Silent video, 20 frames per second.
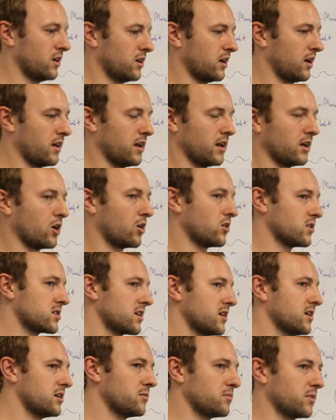and then go to
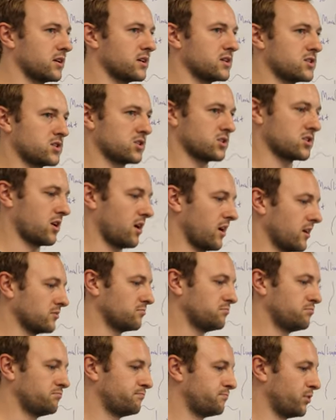sleep. And it's just like,
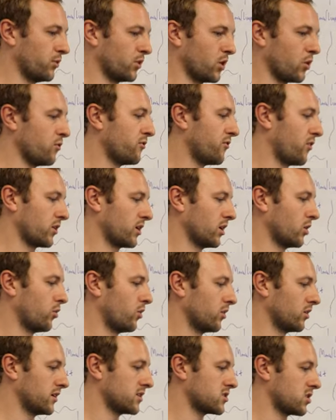but no fucking
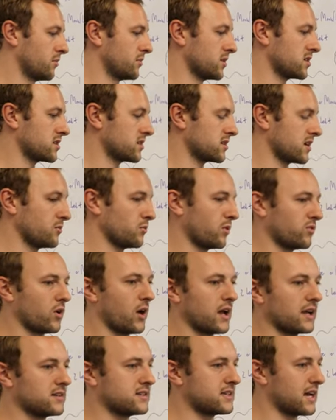quality time. It's the same with
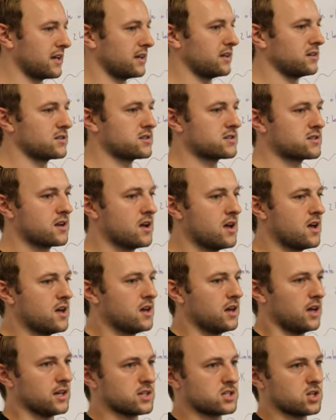like dates.
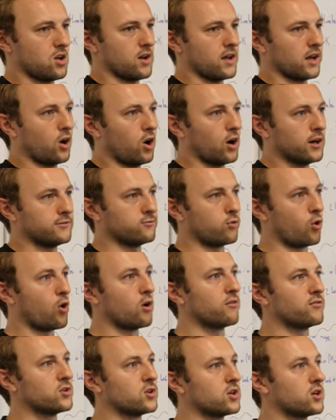It's like, I'd
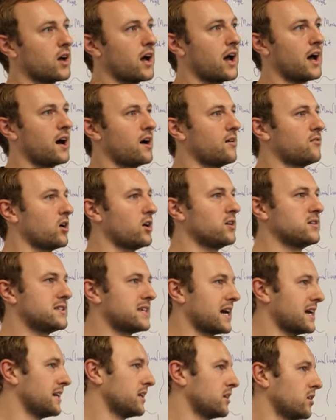rather have a
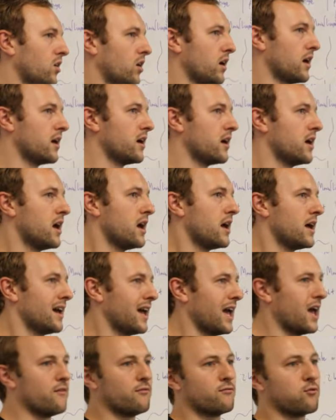date night
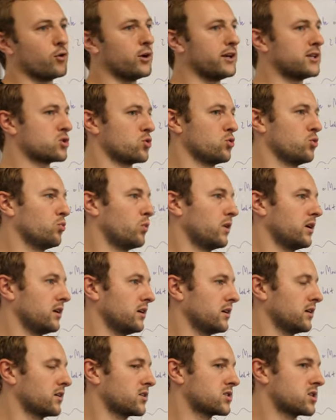every 2
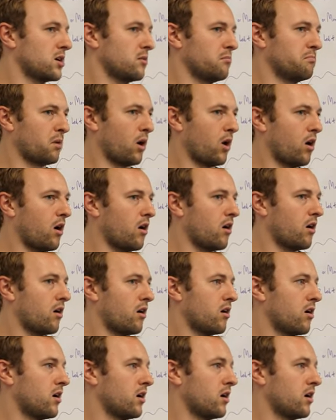weeks, but